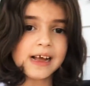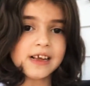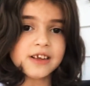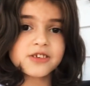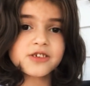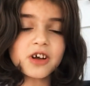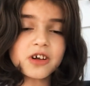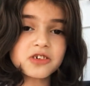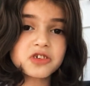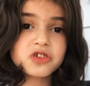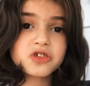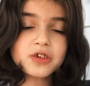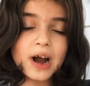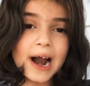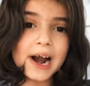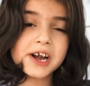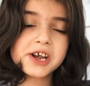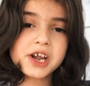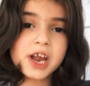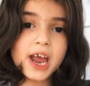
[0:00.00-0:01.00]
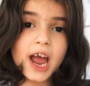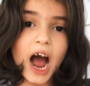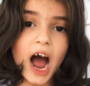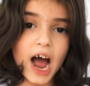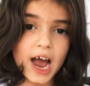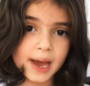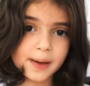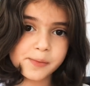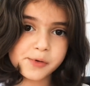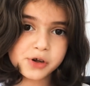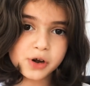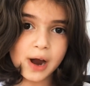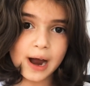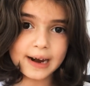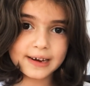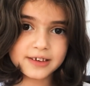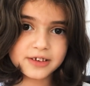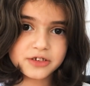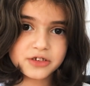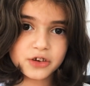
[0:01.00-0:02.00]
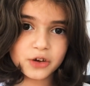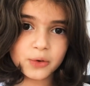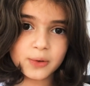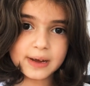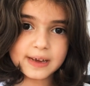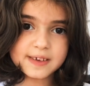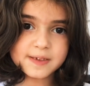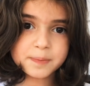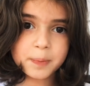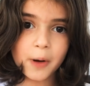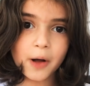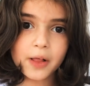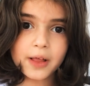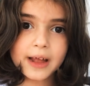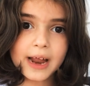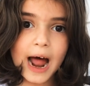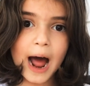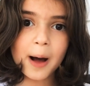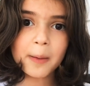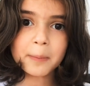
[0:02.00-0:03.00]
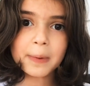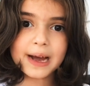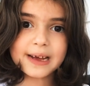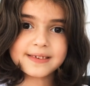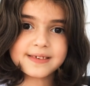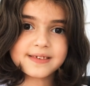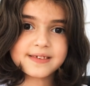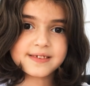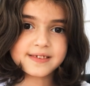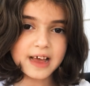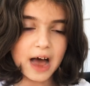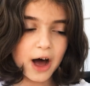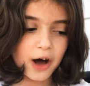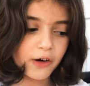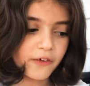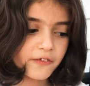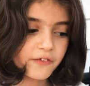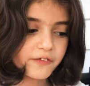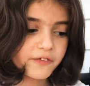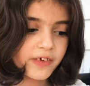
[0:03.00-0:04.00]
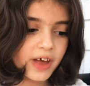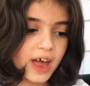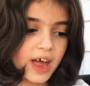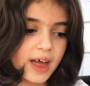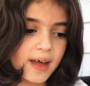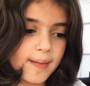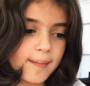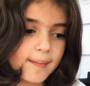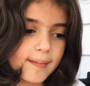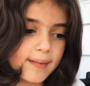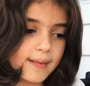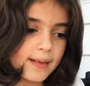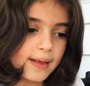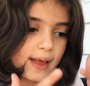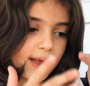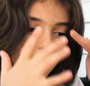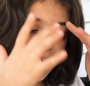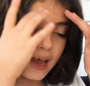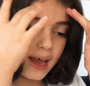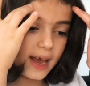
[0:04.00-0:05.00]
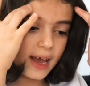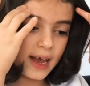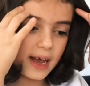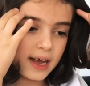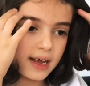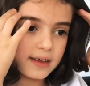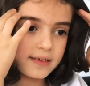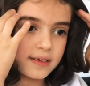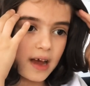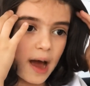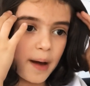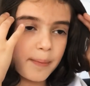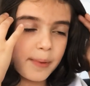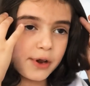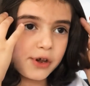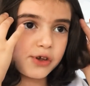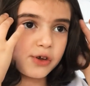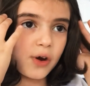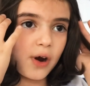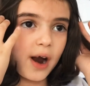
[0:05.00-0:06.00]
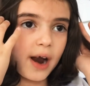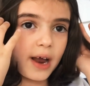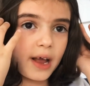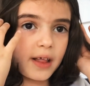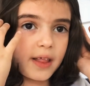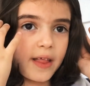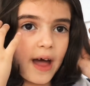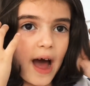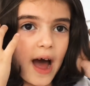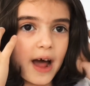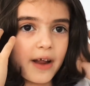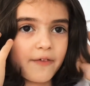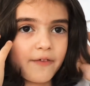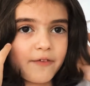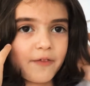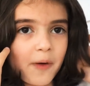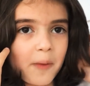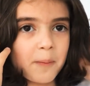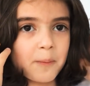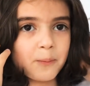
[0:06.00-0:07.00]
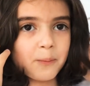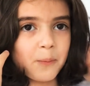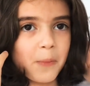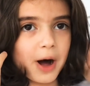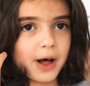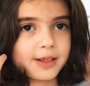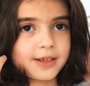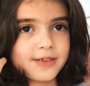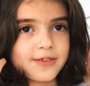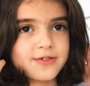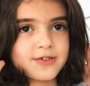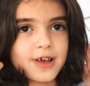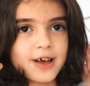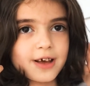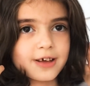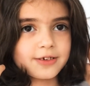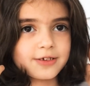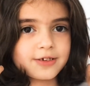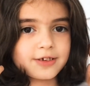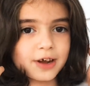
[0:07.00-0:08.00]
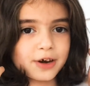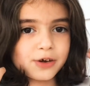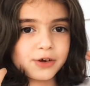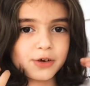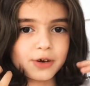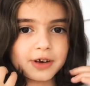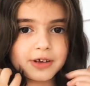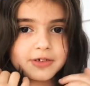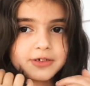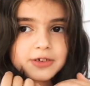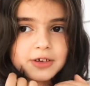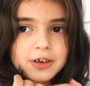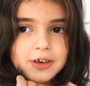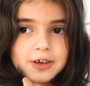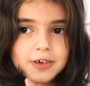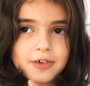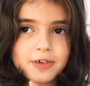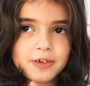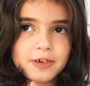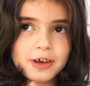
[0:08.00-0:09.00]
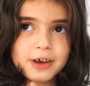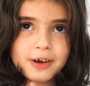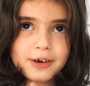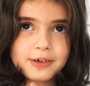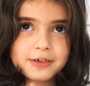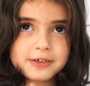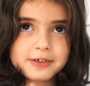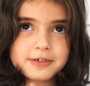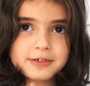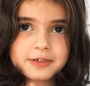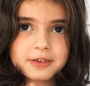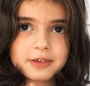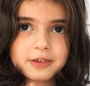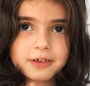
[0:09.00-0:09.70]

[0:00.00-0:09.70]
So strategy yeah. I am trying to do no, is pull it out myself. And I've been trying that for months, centuries, years,